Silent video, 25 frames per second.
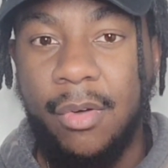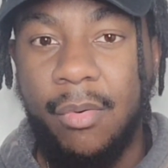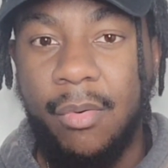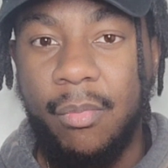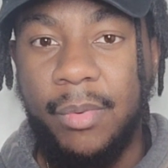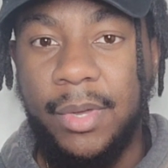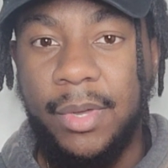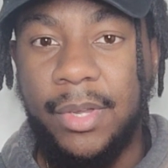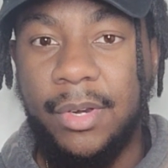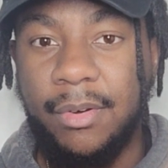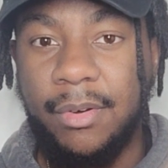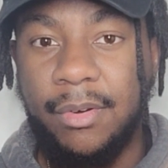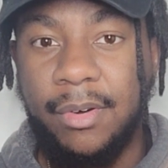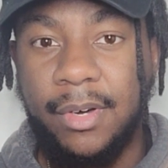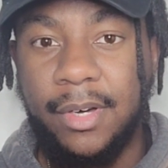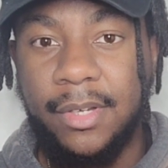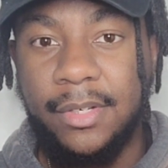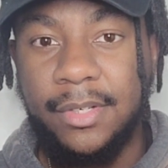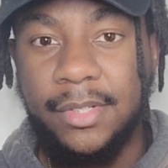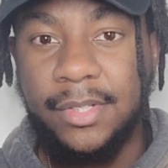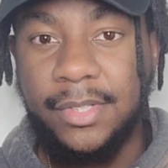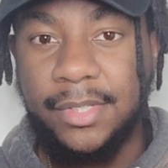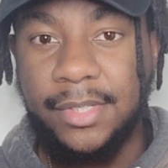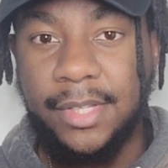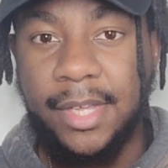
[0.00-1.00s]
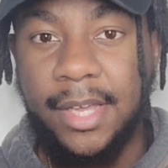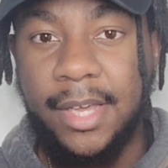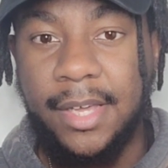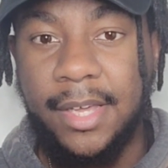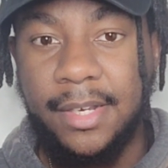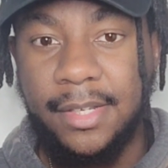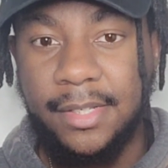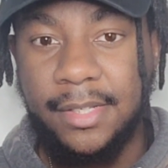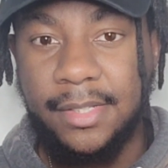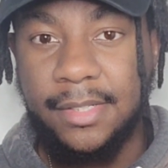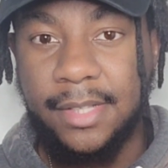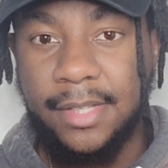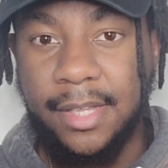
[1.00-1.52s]
we don't understand
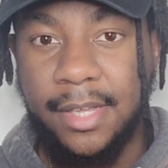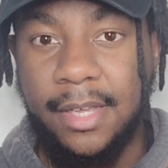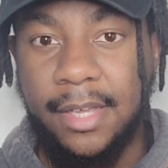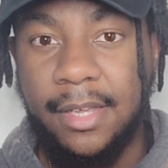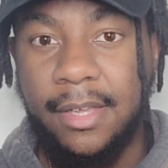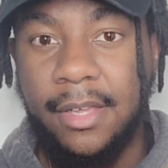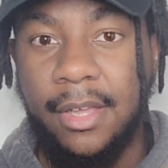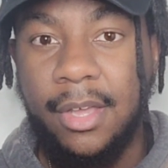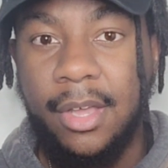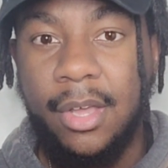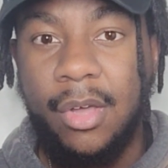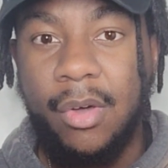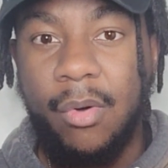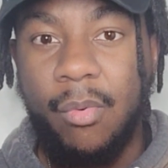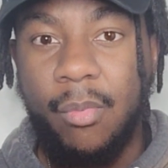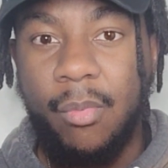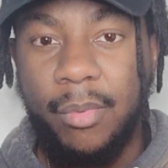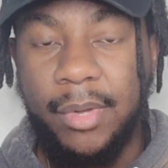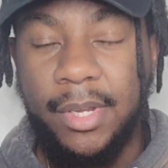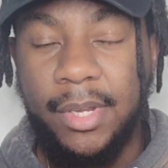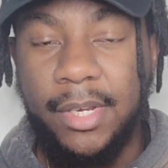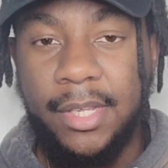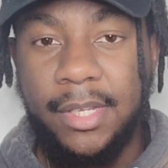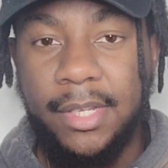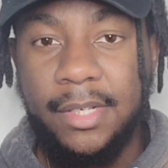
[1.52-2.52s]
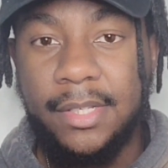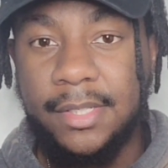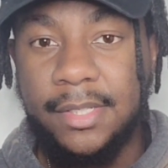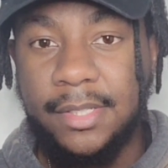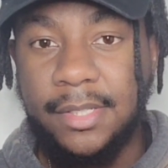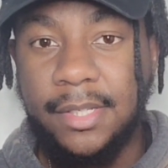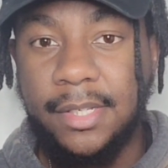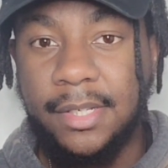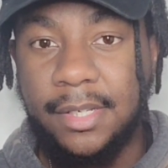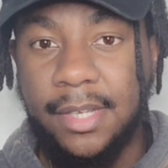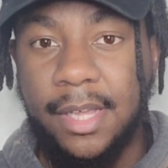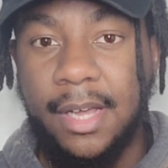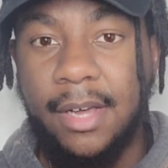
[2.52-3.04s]
is that we need to
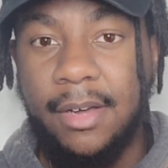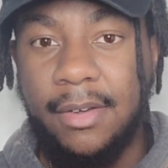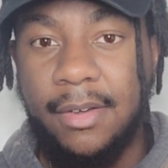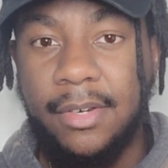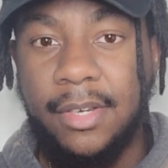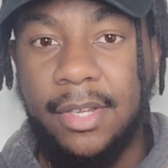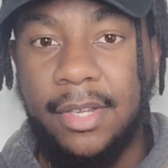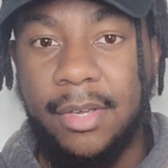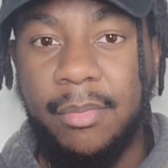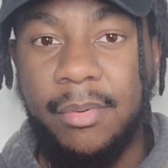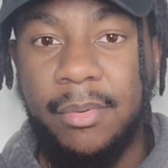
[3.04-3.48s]
sit down here,